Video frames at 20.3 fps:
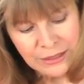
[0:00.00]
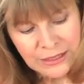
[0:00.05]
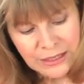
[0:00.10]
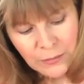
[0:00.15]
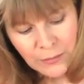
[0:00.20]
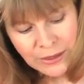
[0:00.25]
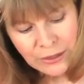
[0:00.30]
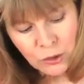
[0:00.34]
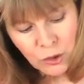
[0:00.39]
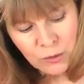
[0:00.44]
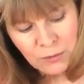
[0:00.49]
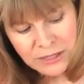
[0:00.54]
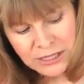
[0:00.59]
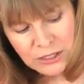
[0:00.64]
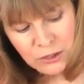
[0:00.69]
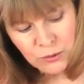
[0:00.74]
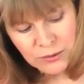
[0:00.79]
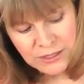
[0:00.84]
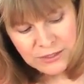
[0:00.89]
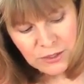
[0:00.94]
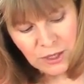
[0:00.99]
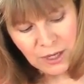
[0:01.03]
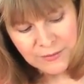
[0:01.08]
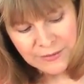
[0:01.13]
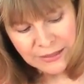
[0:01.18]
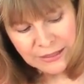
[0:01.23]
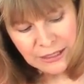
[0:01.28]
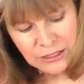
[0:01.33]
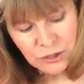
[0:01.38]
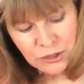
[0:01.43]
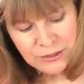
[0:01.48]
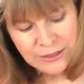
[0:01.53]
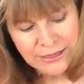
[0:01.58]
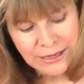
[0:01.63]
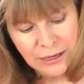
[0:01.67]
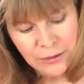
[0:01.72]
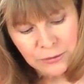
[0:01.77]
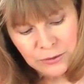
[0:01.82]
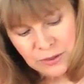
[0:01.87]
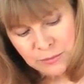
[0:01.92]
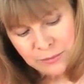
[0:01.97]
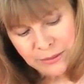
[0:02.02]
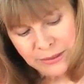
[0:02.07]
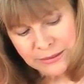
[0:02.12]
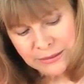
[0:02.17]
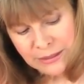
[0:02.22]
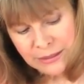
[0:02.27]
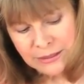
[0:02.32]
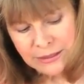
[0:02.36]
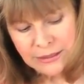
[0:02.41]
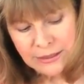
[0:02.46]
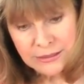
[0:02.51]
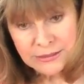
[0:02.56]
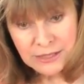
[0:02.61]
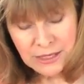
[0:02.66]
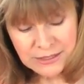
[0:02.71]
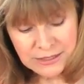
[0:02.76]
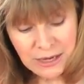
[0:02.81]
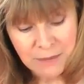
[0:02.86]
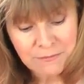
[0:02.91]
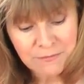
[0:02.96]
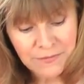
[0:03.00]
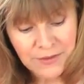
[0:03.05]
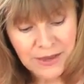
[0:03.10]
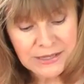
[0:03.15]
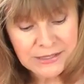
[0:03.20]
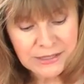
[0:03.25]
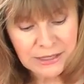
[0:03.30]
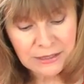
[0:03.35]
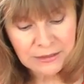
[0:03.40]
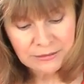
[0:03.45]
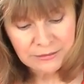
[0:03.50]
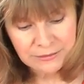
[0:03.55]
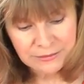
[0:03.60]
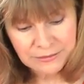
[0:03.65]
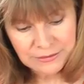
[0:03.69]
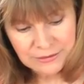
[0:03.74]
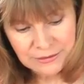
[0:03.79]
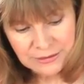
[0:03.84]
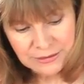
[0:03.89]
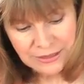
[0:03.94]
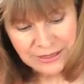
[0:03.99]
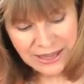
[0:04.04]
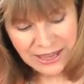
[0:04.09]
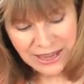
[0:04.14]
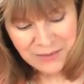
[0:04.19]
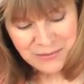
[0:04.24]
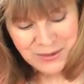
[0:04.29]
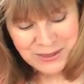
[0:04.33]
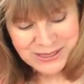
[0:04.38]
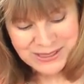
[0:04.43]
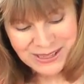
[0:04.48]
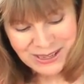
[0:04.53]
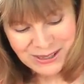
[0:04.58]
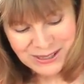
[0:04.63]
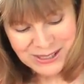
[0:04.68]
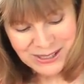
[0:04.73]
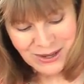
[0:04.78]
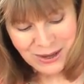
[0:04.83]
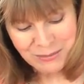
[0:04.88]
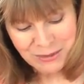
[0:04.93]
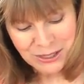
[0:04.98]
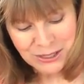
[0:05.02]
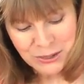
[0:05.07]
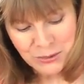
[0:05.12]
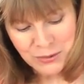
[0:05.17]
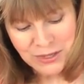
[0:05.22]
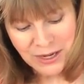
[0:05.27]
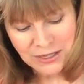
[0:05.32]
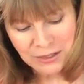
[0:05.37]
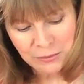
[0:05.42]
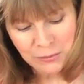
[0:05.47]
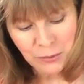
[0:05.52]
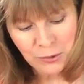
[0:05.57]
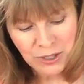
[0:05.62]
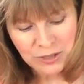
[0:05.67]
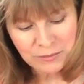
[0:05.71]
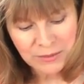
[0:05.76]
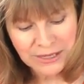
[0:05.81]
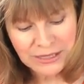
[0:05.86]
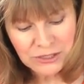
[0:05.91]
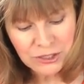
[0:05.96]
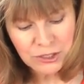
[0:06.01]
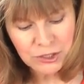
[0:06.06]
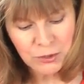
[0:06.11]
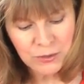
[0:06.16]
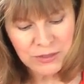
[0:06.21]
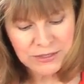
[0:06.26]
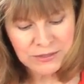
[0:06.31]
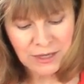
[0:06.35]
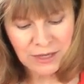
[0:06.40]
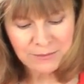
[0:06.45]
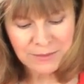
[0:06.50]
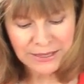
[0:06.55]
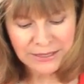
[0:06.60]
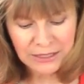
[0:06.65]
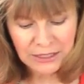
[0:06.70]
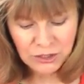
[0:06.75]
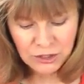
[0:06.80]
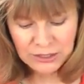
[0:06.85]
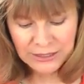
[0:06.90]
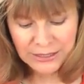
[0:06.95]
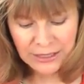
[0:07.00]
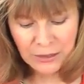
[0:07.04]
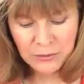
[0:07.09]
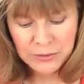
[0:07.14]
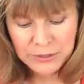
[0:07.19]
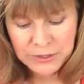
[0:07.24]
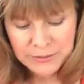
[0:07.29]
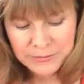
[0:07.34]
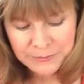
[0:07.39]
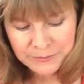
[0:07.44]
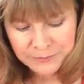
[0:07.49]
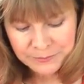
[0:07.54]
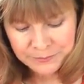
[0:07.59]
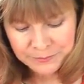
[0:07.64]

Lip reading: Now I normally do this on the kitchen counter, but since I'm facing the cameras there, so I'm going to do it on a board, but I just do this on my kitchen counter.